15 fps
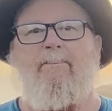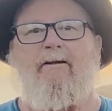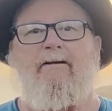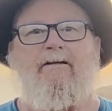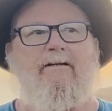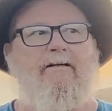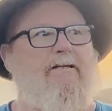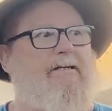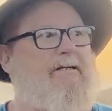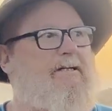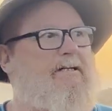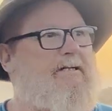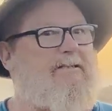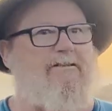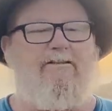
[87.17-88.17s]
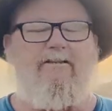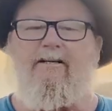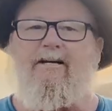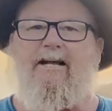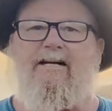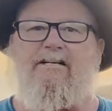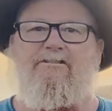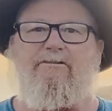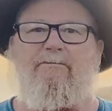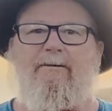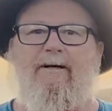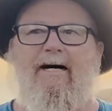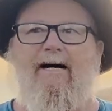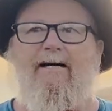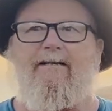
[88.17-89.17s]
It's not a national
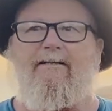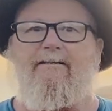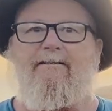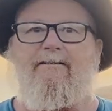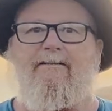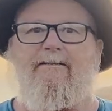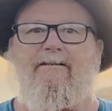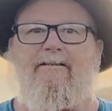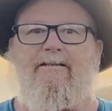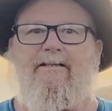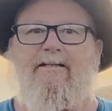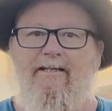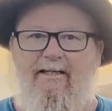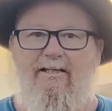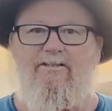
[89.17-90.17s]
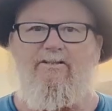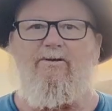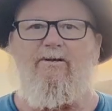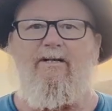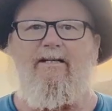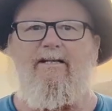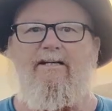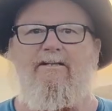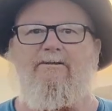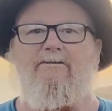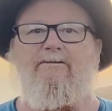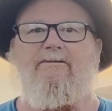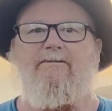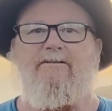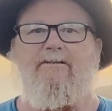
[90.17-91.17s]
park, it's all
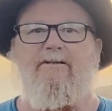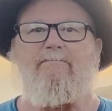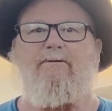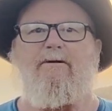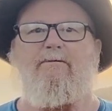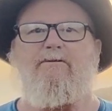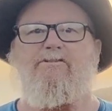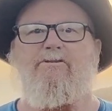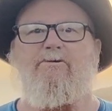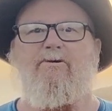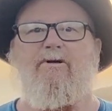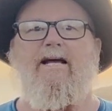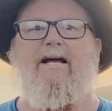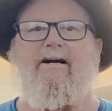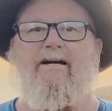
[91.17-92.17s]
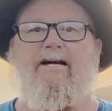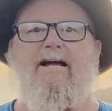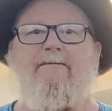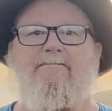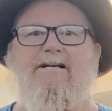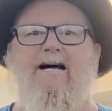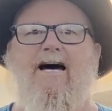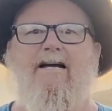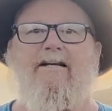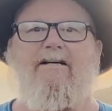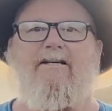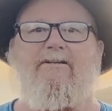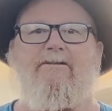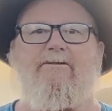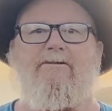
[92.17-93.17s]
legal, and I promise you all our camps are
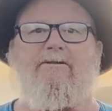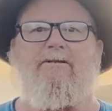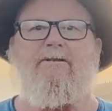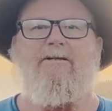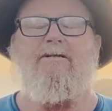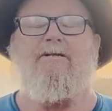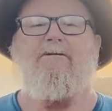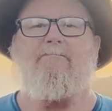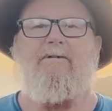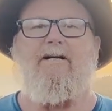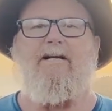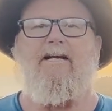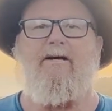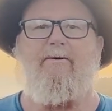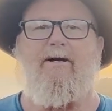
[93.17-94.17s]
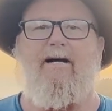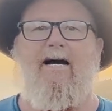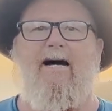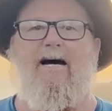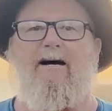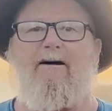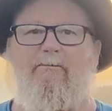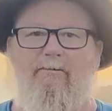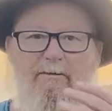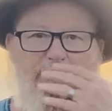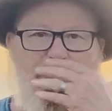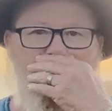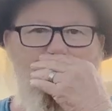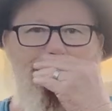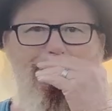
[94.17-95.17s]
legal. But here we are, we
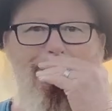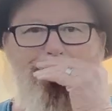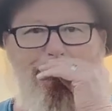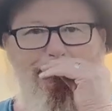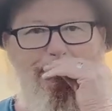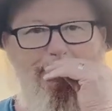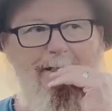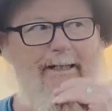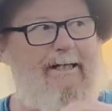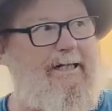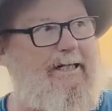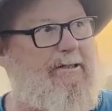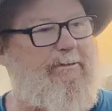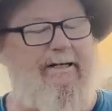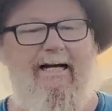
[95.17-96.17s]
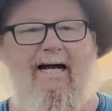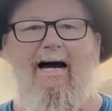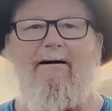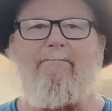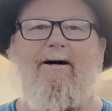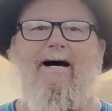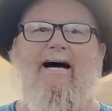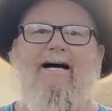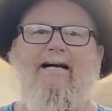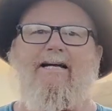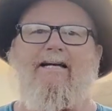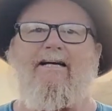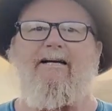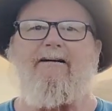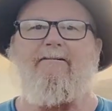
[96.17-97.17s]
pulled up into a car park
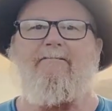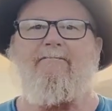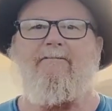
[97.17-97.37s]
here,